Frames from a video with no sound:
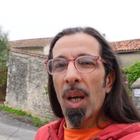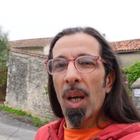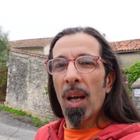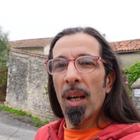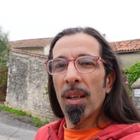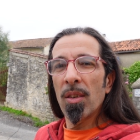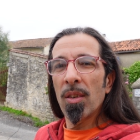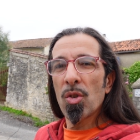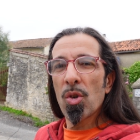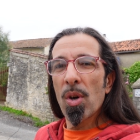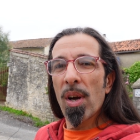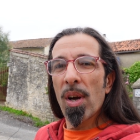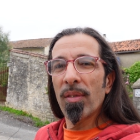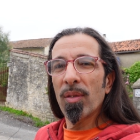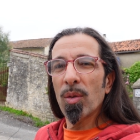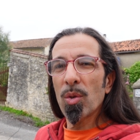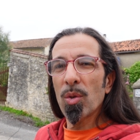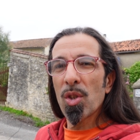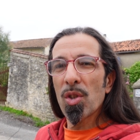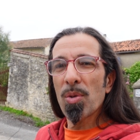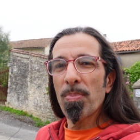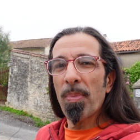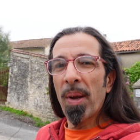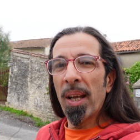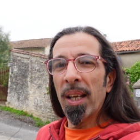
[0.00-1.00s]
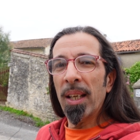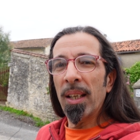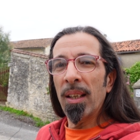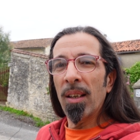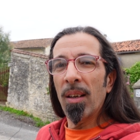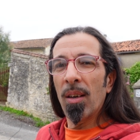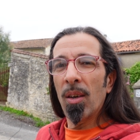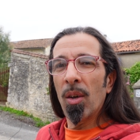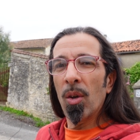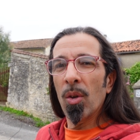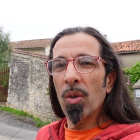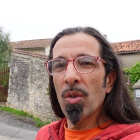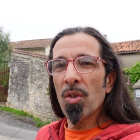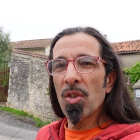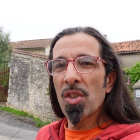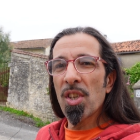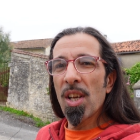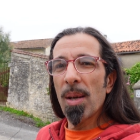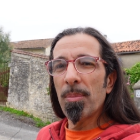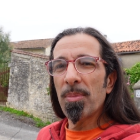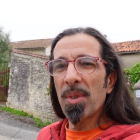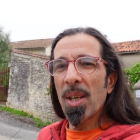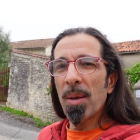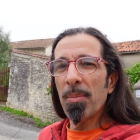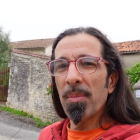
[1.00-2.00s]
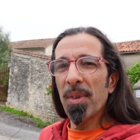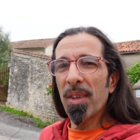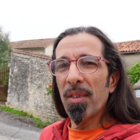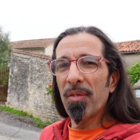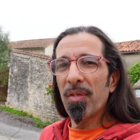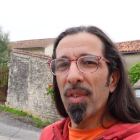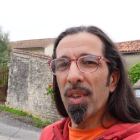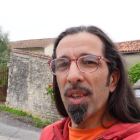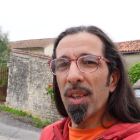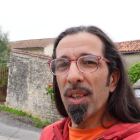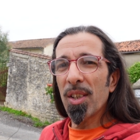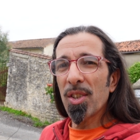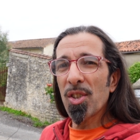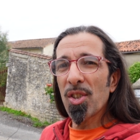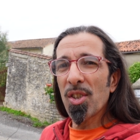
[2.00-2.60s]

and travel to Spain on September the 1st.